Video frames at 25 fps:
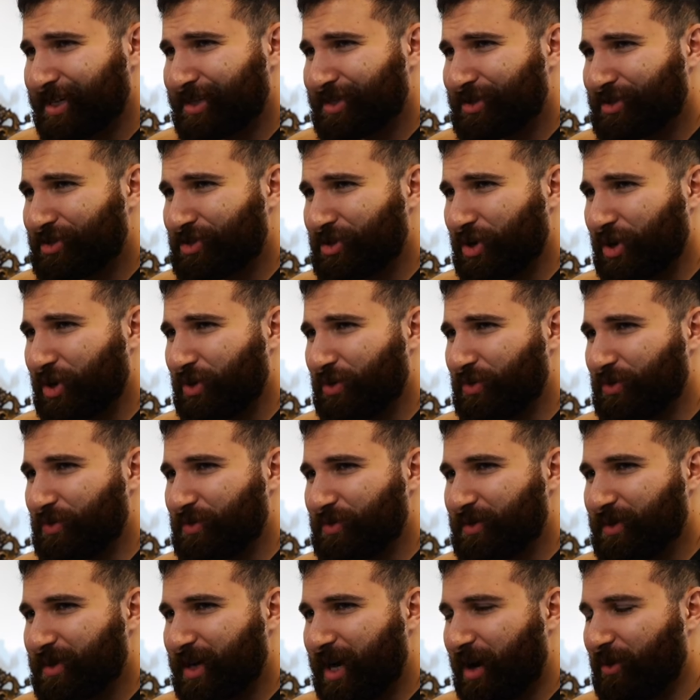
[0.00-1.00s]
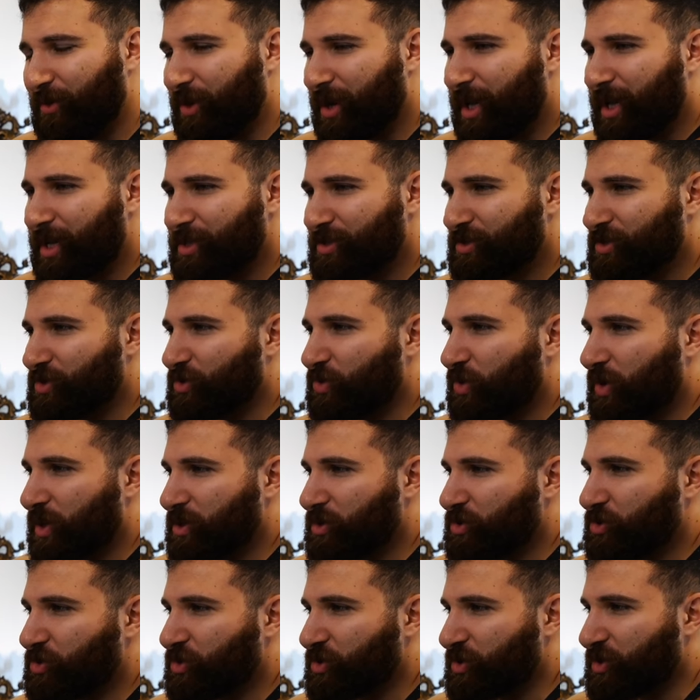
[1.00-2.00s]
so I want to ask a
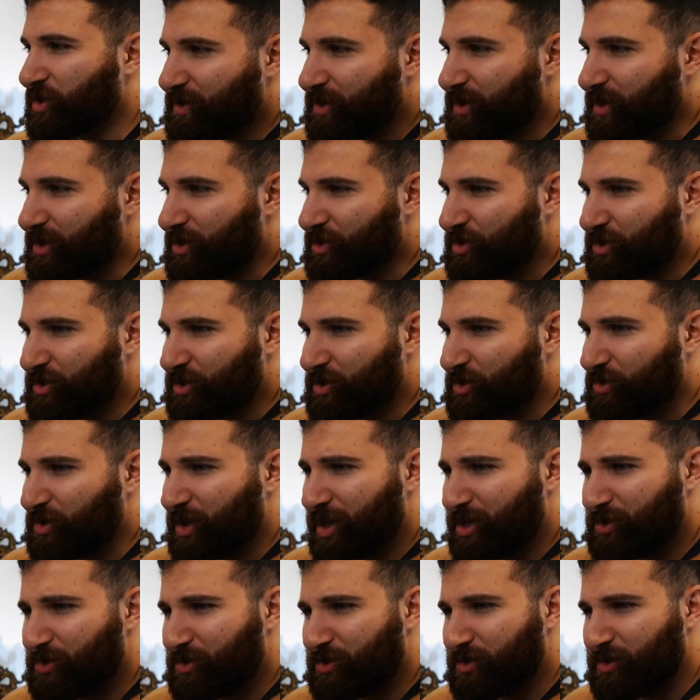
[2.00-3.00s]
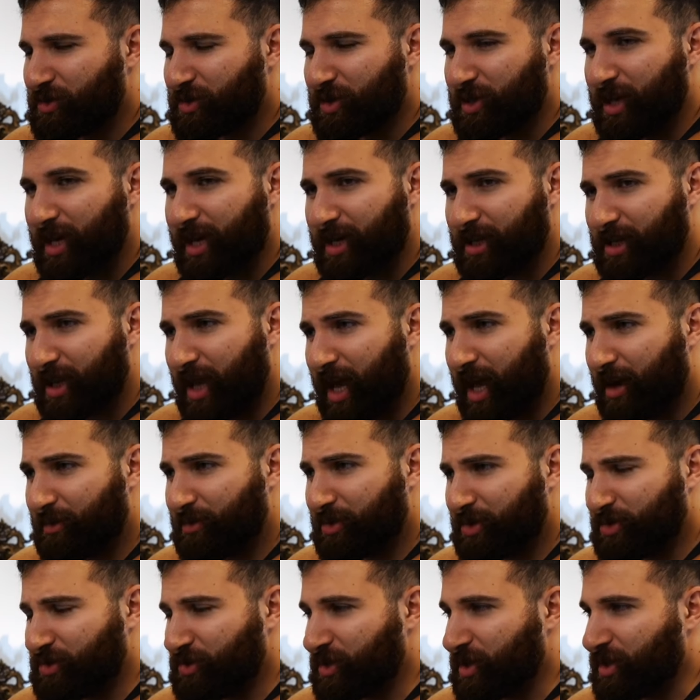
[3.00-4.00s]
question. This do they do do they
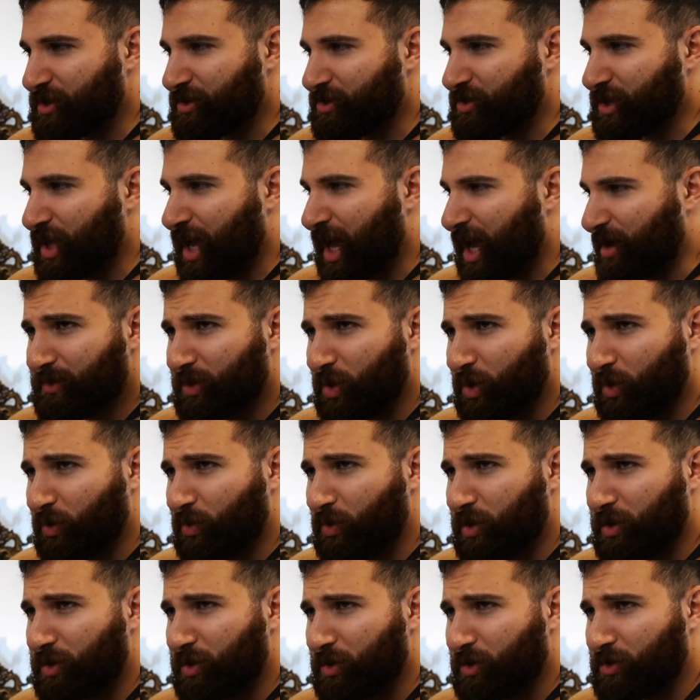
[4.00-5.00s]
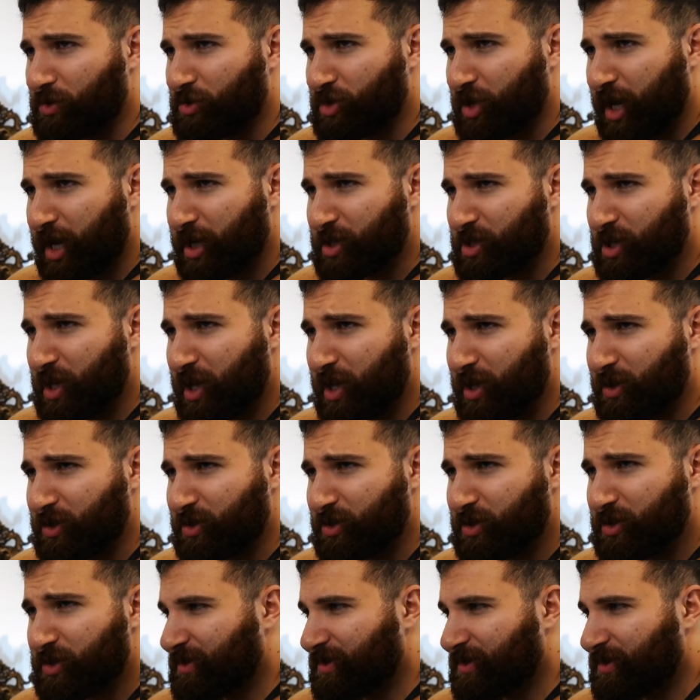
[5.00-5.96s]
clap or do they snap or what or jazz hands?